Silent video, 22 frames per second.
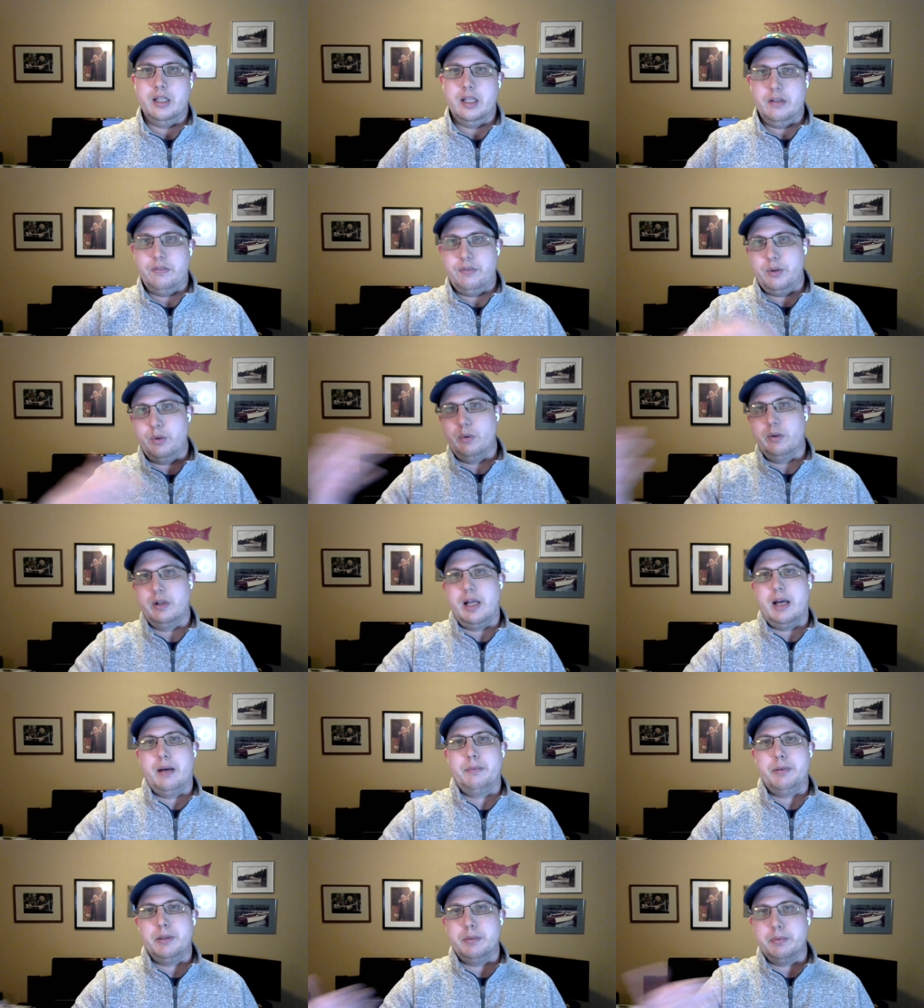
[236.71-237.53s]
if you
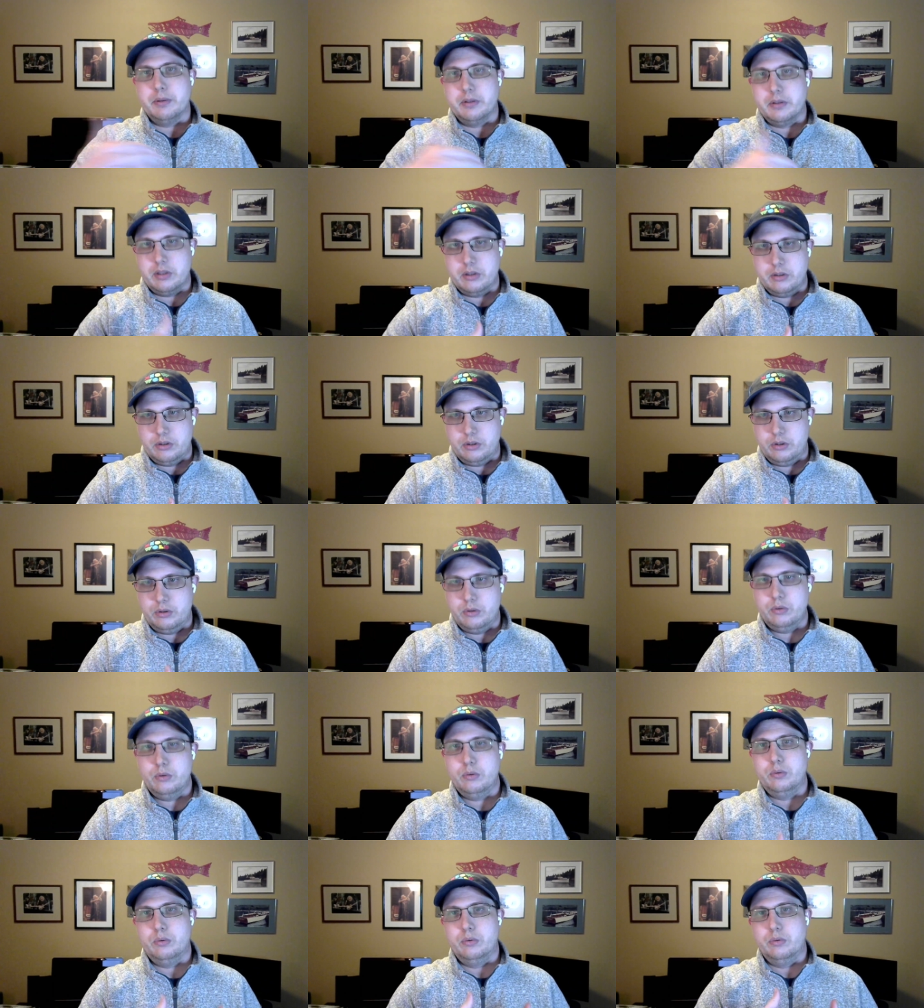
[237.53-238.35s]
allow people to
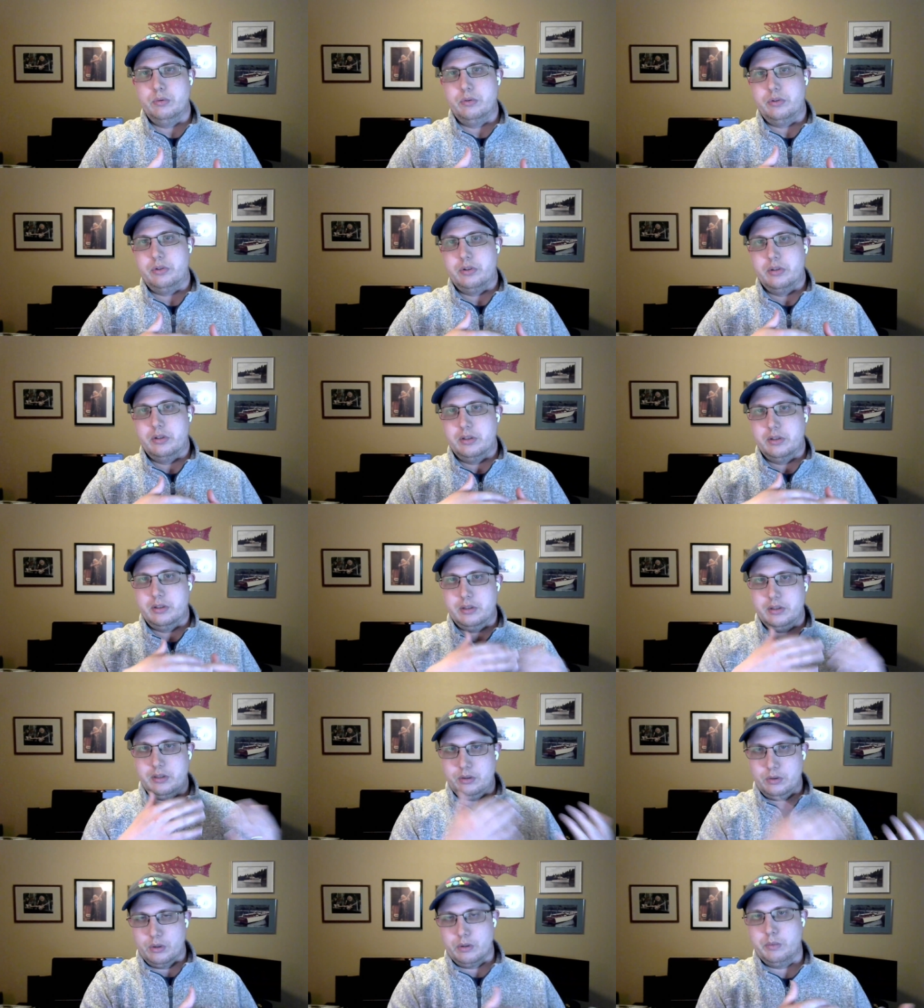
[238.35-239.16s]
use
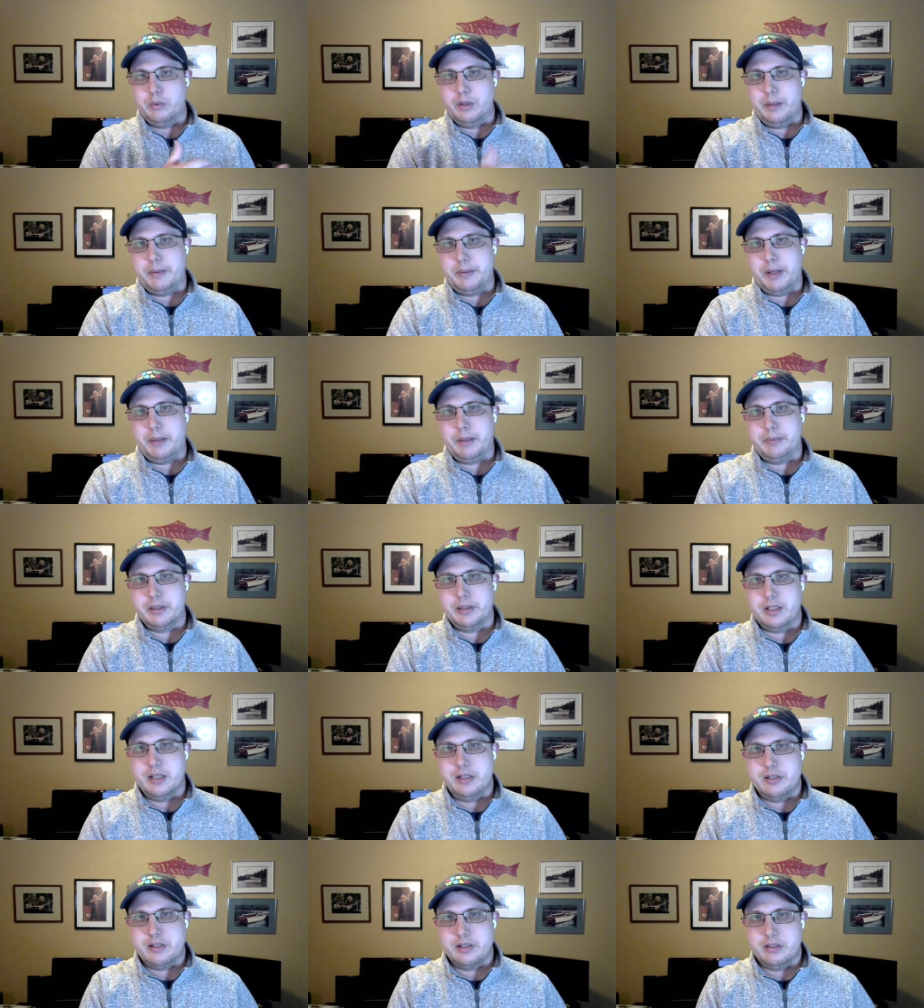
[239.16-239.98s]
your web
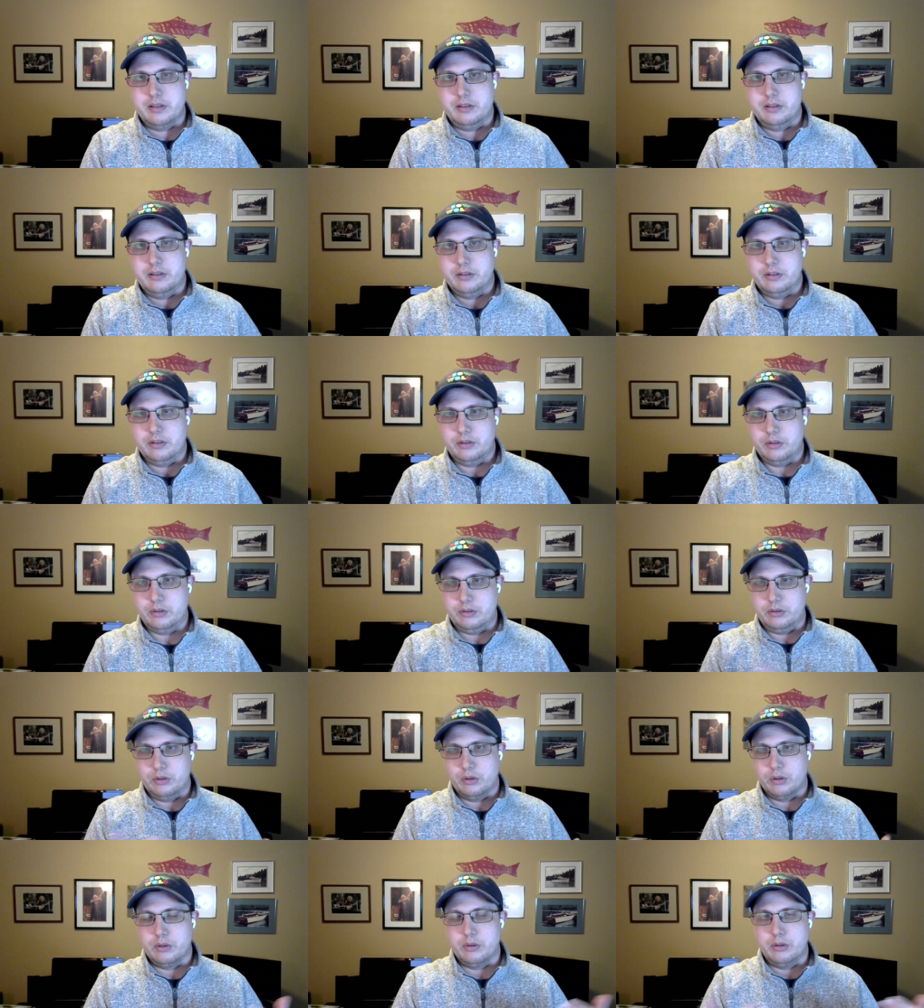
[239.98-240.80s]
application,
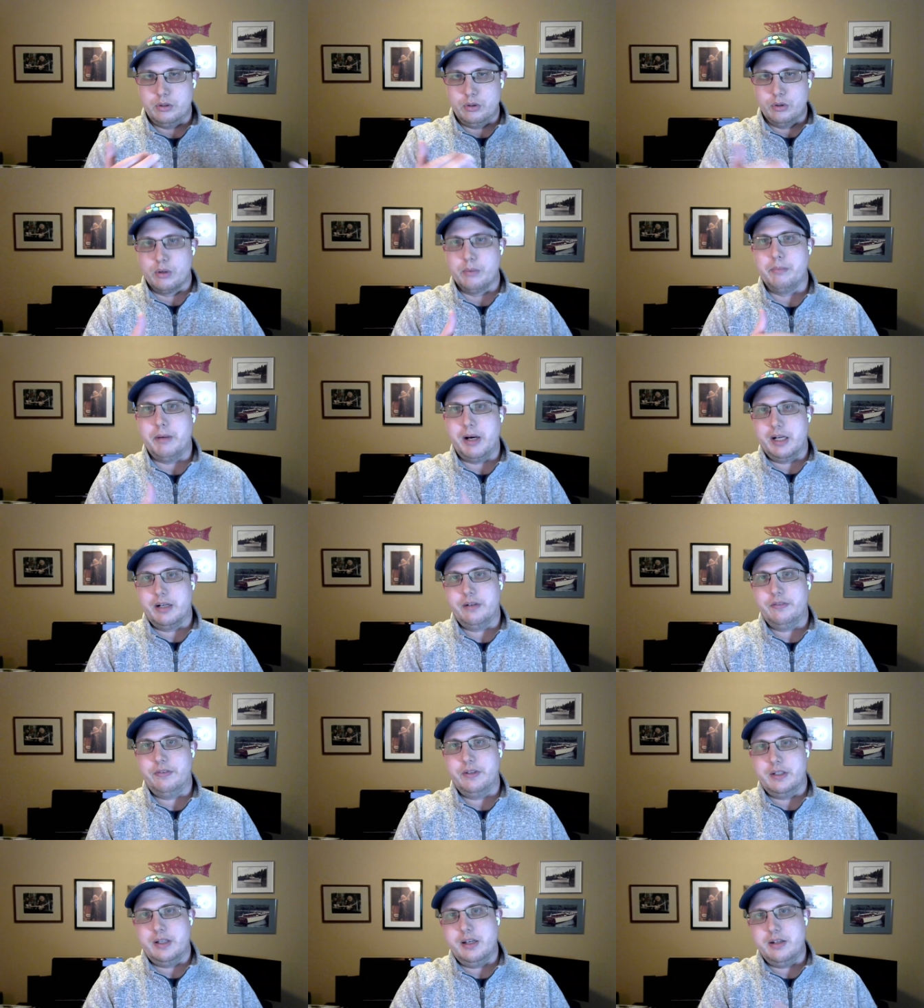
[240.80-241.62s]
your your
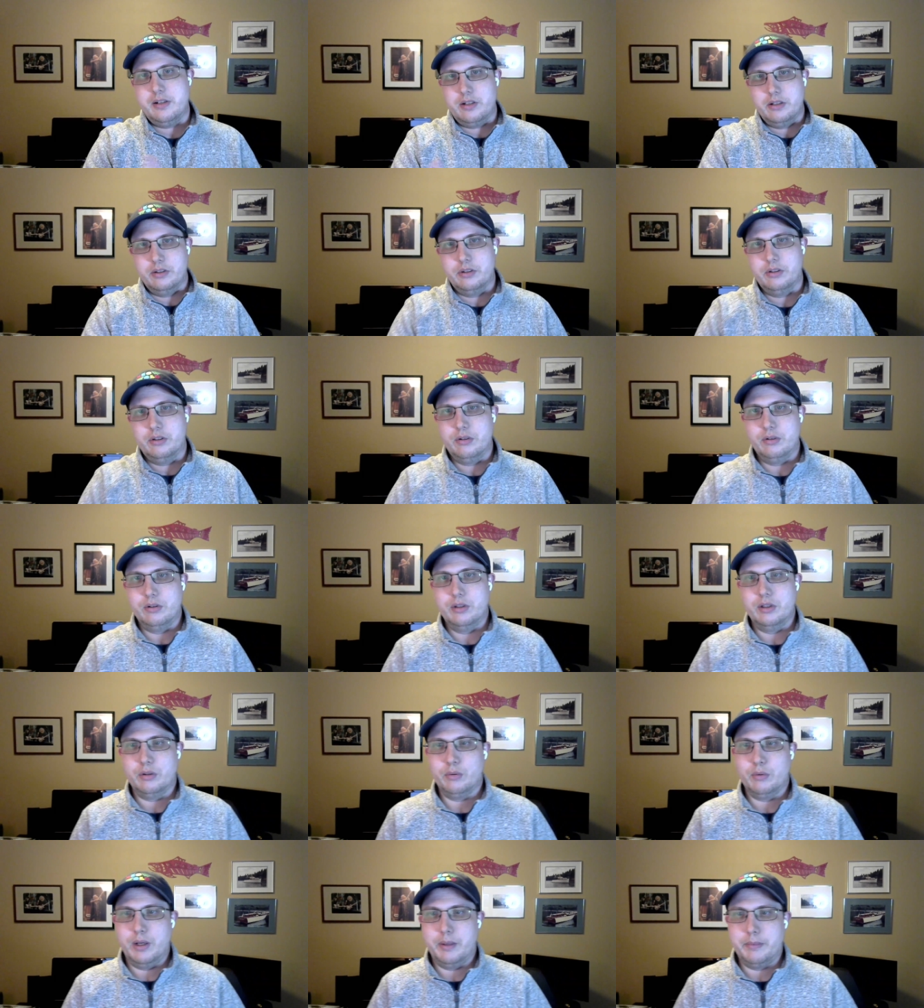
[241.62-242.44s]
modifications to
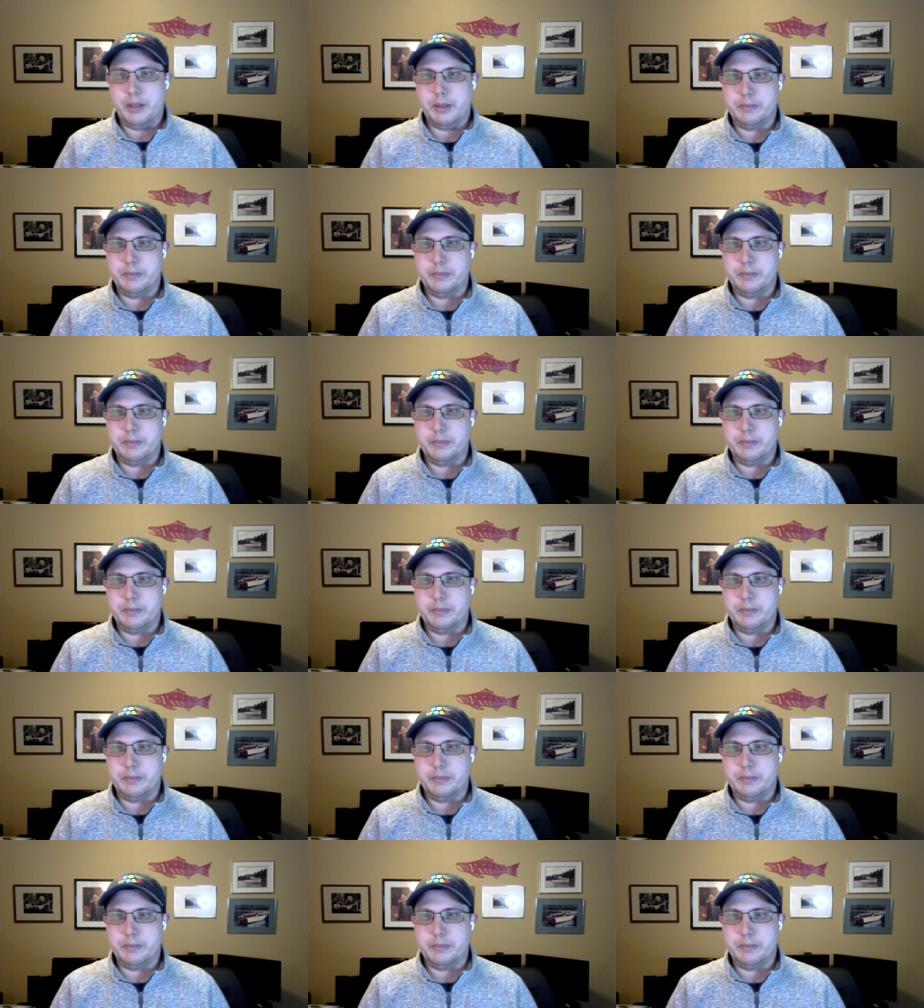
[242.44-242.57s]
this web